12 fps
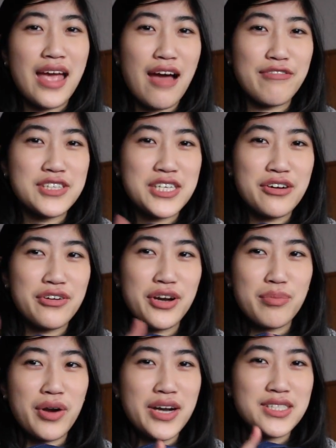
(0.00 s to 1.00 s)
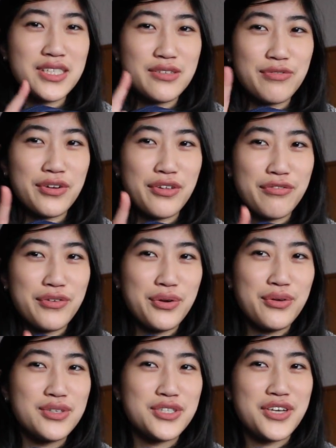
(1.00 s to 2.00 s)
cafeteria prices for the
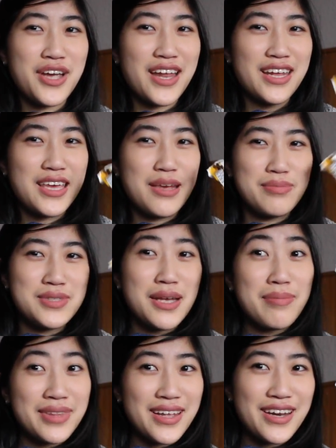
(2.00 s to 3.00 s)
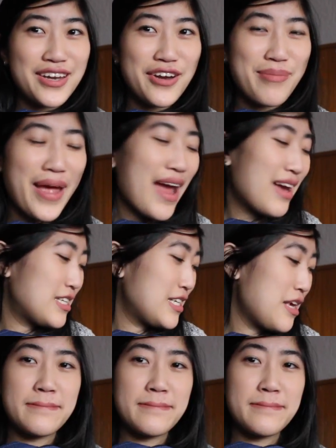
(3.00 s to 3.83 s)
food, so you gotta keep something in your bag.